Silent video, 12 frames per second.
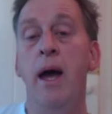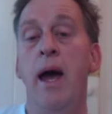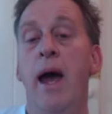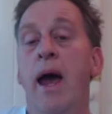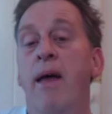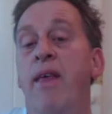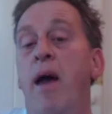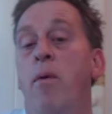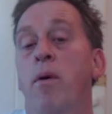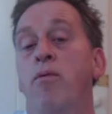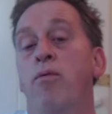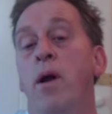and that
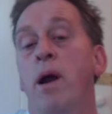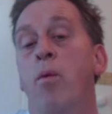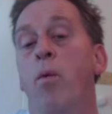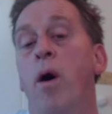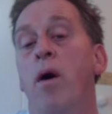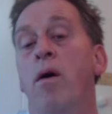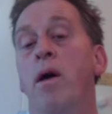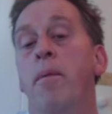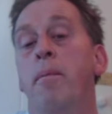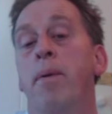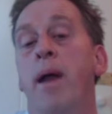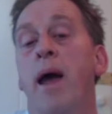wouldn't really worry
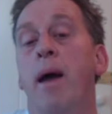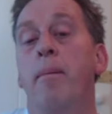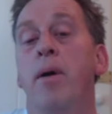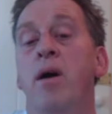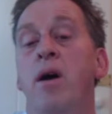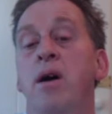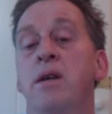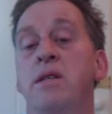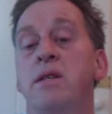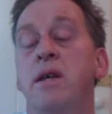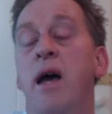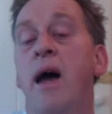black,
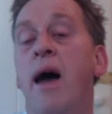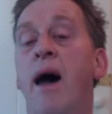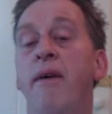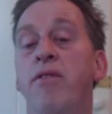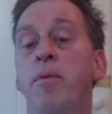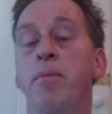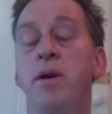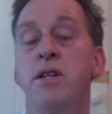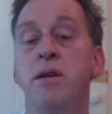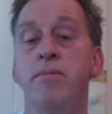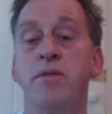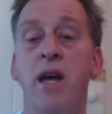because after
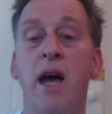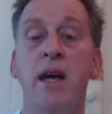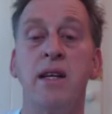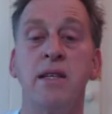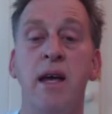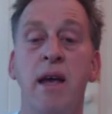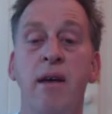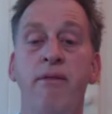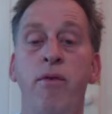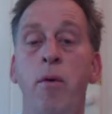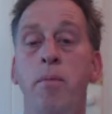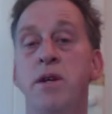bishop takes
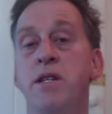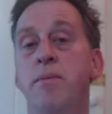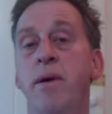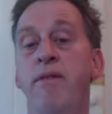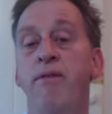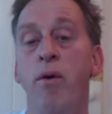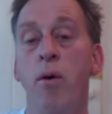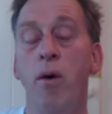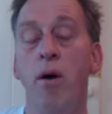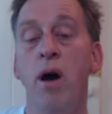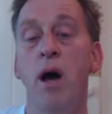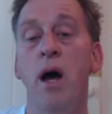e4, bishop
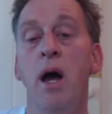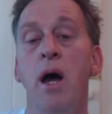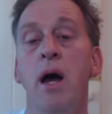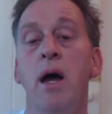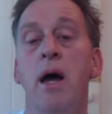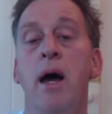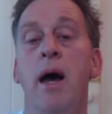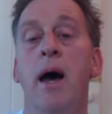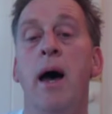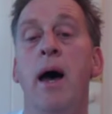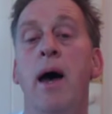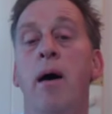e4,
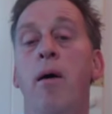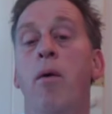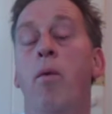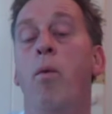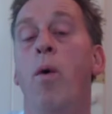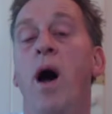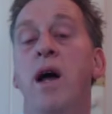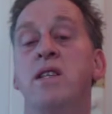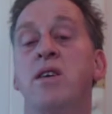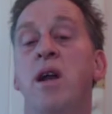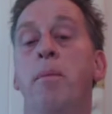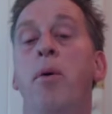White's
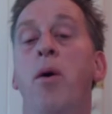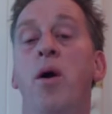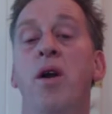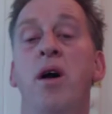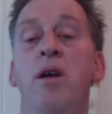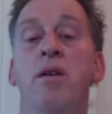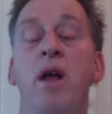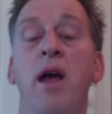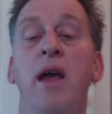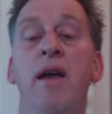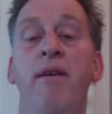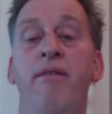got a pawn on
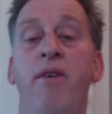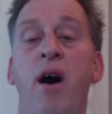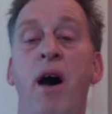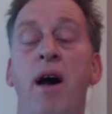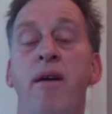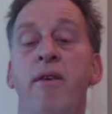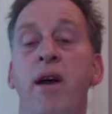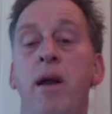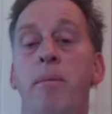e5 and a